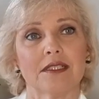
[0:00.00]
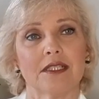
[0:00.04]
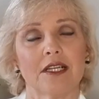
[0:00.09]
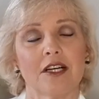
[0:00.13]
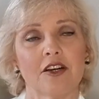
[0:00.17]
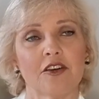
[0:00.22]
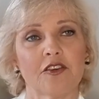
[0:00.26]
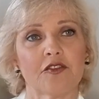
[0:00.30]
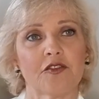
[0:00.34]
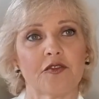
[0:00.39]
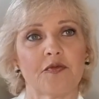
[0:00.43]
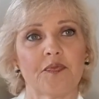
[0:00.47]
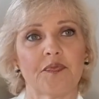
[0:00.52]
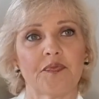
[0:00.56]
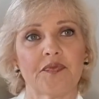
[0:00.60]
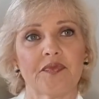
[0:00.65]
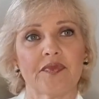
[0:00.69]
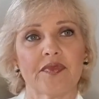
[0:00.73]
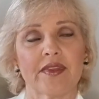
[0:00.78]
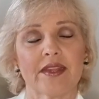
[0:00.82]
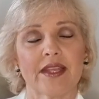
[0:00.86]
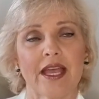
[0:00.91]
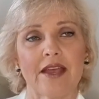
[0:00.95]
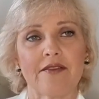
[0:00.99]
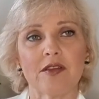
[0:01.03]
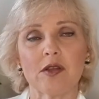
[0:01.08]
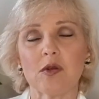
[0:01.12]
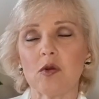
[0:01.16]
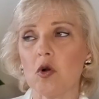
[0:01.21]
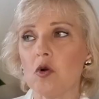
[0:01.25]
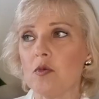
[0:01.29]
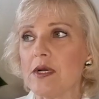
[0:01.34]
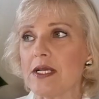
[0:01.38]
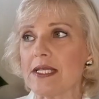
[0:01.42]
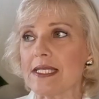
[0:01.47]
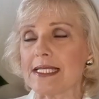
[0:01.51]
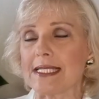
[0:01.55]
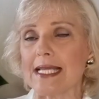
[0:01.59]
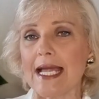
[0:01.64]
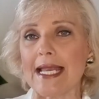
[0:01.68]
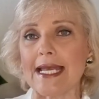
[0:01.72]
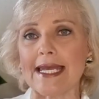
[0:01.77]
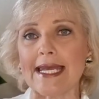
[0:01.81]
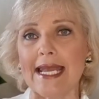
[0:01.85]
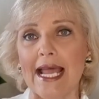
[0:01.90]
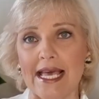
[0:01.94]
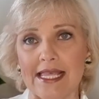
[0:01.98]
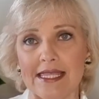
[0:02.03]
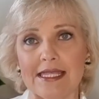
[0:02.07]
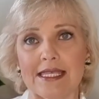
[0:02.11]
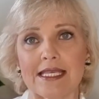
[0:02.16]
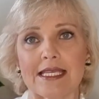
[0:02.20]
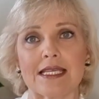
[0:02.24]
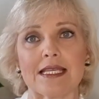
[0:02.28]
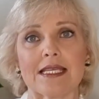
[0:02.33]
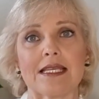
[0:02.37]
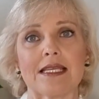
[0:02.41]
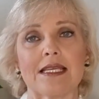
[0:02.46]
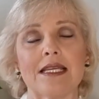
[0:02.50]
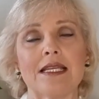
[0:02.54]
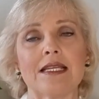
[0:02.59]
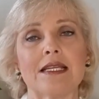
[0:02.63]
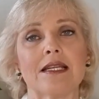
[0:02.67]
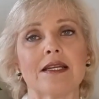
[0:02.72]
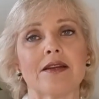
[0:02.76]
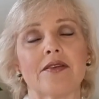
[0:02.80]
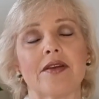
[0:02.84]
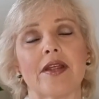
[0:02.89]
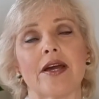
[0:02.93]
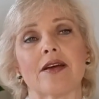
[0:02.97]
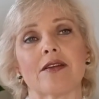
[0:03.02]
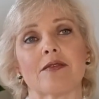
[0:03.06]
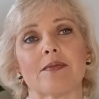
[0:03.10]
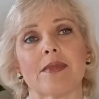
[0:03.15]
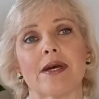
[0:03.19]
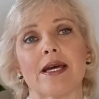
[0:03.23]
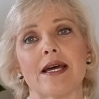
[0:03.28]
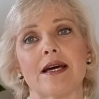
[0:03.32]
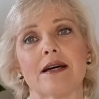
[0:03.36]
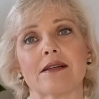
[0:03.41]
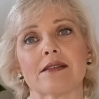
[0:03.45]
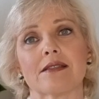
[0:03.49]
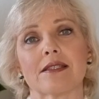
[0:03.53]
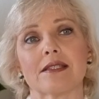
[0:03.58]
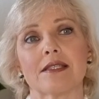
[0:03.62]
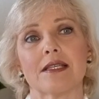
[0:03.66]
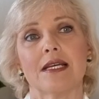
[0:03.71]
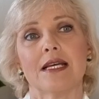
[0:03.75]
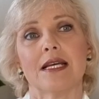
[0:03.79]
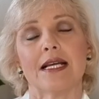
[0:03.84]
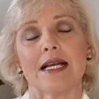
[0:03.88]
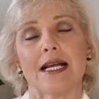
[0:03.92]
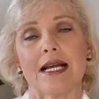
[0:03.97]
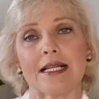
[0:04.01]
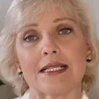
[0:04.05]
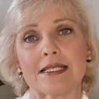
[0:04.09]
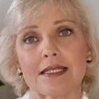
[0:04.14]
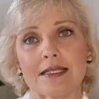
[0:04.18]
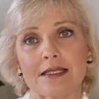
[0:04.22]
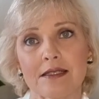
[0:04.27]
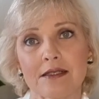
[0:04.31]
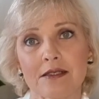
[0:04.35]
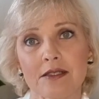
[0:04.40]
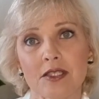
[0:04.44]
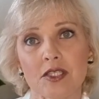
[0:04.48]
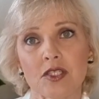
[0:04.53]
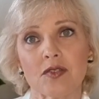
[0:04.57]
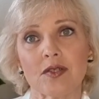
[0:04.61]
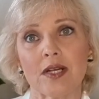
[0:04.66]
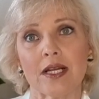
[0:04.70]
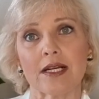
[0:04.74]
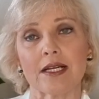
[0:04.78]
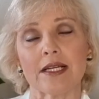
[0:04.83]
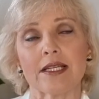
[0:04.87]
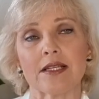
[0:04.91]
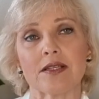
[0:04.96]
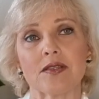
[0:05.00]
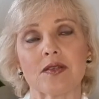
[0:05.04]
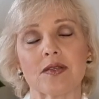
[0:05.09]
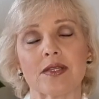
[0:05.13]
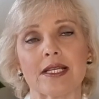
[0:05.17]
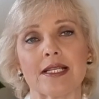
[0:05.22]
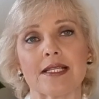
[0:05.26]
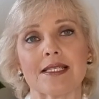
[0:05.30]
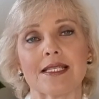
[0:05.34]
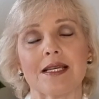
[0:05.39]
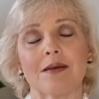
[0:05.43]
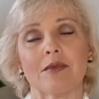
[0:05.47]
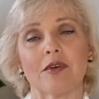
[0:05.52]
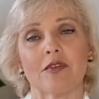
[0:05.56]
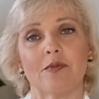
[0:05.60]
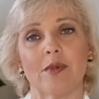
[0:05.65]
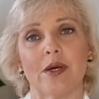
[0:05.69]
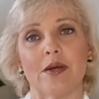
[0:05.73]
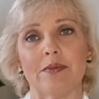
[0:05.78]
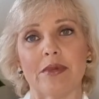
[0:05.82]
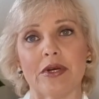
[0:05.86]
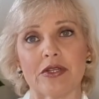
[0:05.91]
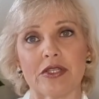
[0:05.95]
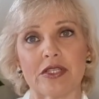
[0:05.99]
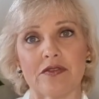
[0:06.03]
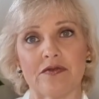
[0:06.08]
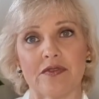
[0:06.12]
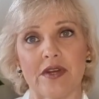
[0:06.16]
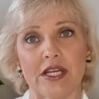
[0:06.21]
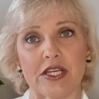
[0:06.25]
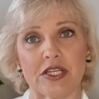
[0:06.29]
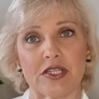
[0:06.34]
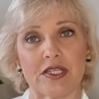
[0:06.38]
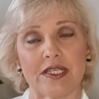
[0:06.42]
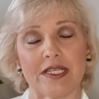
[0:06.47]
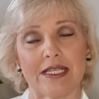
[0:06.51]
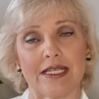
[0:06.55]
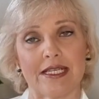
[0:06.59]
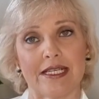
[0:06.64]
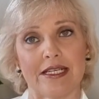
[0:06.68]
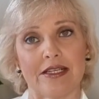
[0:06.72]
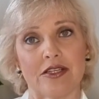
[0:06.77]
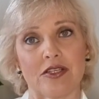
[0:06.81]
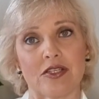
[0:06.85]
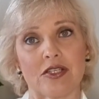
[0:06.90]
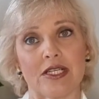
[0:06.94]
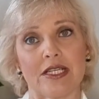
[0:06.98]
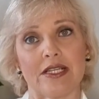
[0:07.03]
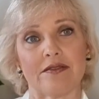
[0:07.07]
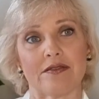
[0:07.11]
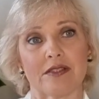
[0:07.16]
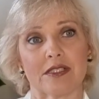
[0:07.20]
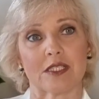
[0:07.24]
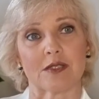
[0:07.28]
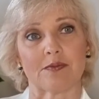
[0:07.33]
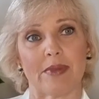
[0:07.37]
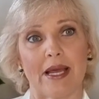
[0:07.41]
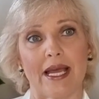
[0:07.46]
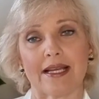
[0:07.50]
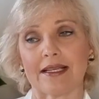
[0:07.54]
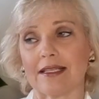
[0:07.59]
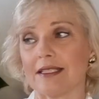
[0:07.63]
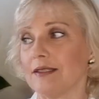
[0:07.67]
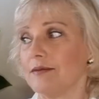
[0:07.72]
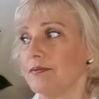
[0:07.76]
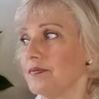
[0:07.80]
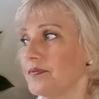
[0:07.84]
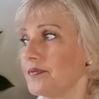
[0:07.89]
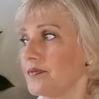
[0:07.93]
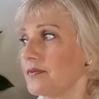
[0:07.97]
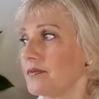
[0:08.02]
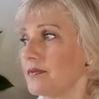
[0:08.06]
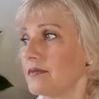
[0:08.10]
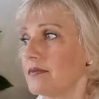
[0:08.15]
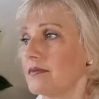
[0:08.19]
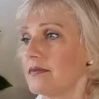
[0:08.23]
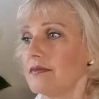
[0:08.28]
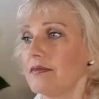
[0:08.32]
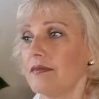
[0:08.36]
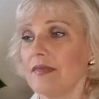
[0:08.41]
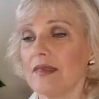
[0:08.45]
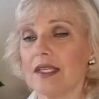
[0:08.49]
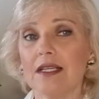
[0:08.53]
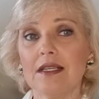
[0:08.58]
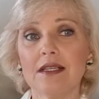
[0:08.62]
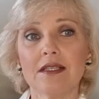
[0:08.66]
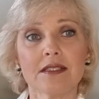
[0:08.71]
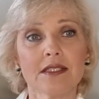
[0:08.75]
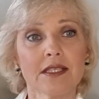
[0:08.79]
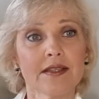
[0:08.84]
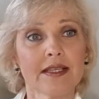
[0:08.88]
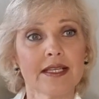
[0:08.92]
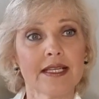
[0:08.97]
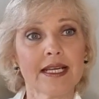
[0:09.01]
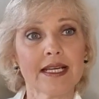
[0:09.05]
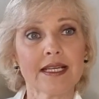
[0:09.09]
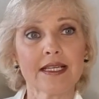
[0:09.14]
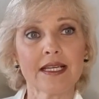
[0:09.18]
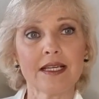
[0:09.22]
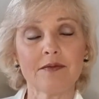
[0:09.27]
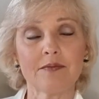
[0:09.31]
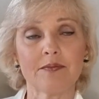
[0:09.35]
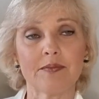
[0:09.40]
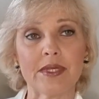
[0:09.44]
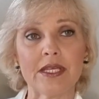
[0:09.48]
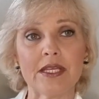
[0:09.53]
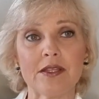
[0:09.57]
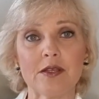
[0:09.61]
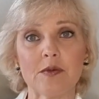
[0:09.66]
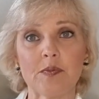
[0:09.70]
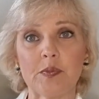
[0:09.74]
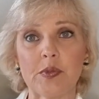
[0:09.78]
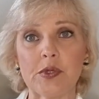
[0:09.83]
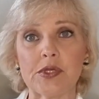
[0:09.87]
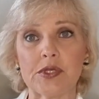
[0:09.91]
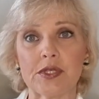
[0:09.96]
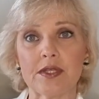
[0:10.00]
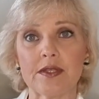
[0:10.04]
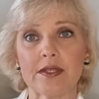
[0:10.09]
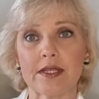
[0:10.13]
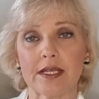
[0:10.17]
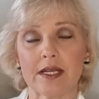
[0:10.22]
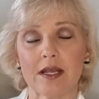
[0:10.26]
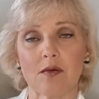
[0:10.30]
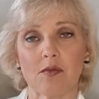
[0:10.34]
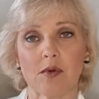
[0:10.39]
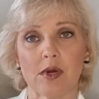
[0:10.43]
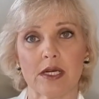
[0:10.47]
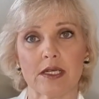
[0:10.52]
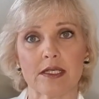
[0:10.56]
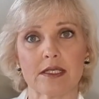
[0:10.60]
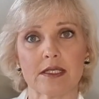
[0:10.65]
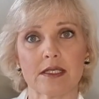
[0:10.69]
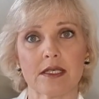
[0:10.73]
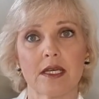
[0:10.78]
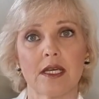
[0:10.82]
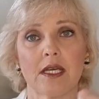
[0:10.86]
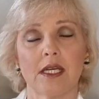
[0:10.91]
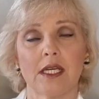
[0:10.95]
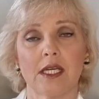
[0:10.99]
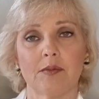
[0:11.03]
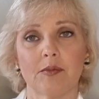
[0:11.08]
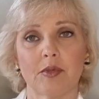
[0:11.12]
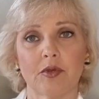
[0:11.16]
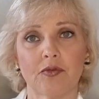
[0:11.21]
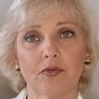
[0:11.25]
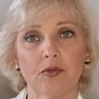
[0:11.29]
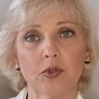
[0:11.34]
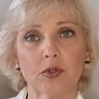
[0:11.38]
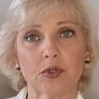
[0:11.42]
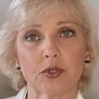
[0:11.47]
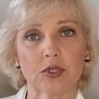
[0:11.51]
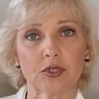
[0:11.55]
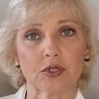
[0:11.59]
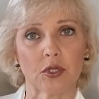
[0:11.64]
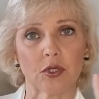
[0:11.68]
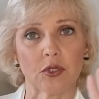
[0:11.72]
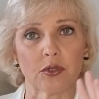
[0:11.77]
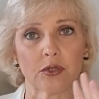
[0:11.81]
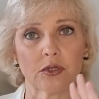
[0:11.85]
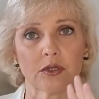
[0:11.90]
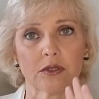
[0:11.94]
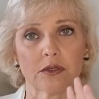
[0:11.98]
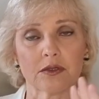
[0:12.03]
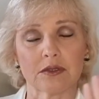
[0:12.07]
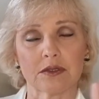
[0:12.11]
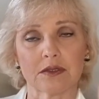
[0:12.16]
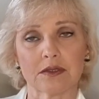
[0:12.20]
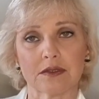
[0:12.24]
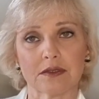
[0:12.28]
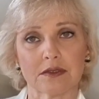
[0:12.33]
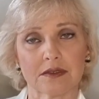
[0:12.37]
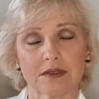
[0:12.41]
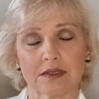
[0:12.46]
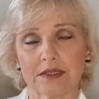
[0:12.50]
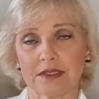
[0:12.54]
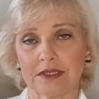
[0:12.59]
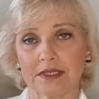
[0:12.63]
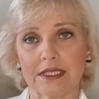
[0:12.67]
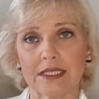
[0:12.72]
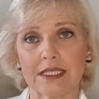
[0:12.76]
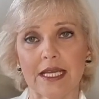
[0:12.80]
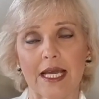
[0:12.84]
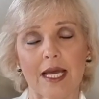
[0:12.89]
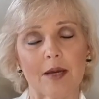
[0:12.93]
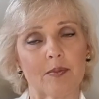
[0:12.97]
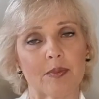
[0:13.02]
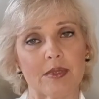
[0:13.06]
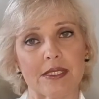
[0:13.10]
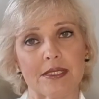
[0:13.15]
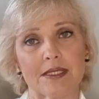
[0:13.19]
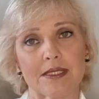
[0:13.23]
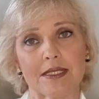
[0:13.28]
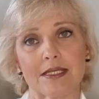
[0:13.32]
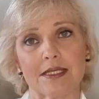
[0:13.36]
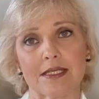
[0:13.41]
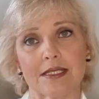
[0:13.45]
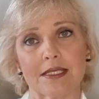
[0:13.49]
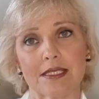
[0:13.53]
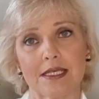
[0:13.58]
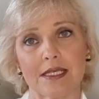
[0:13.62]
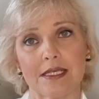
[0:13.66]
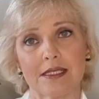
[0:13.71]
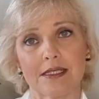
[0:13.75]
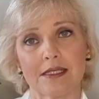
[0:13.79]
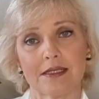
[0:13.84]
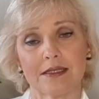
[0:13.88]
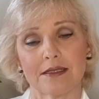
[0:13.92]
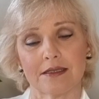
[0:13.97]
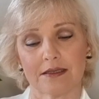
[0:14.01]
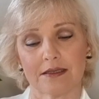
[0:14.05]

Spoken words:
of having almost done nothing in and around my house and still struggling to get some of my motivation and energy levels back so that I can be the person that I was before this whole thing happened this year.